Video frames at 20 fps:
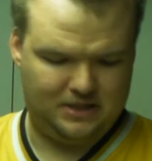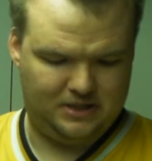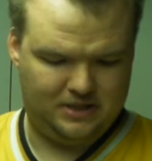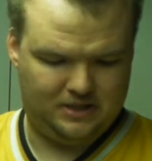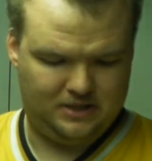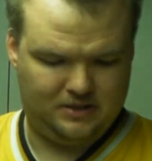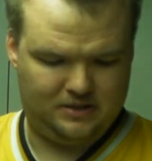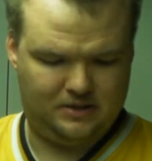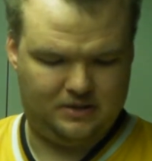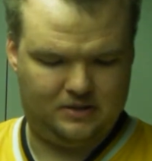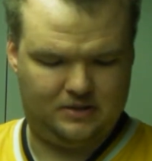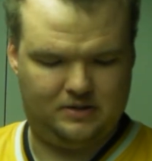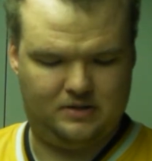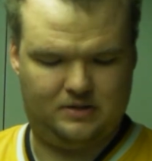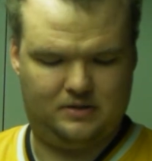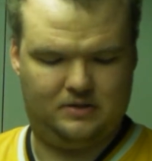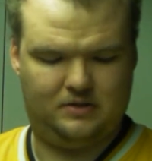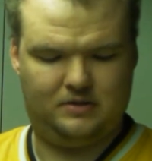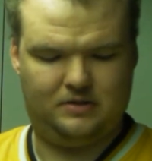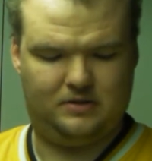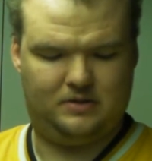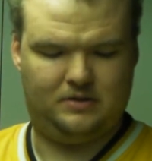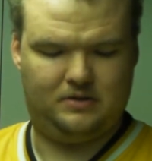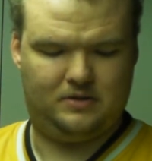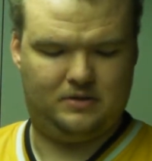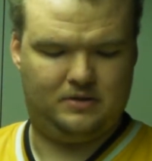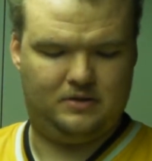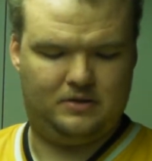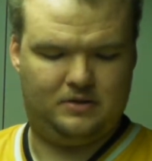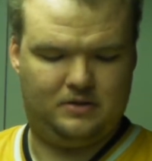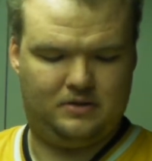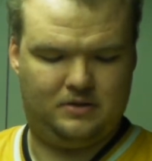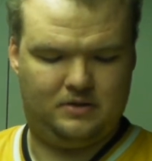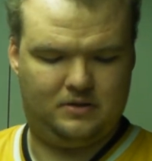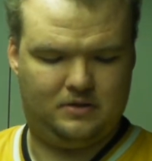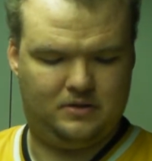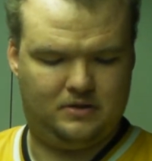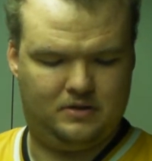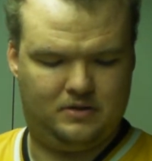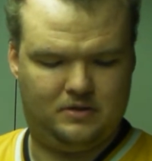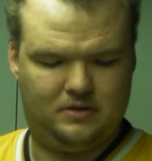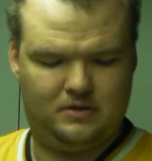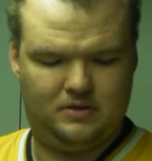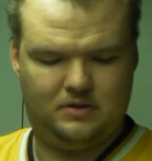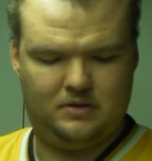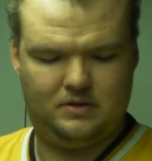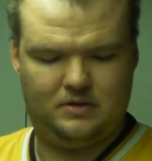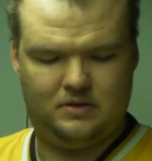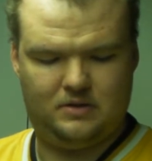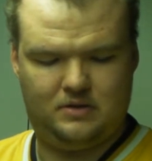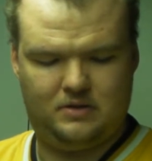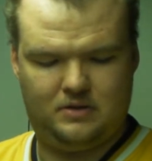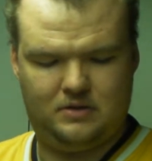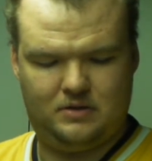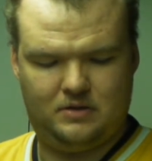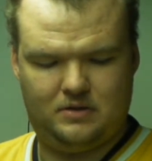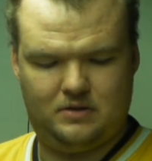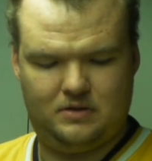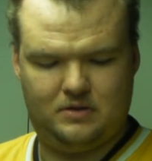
[no speech]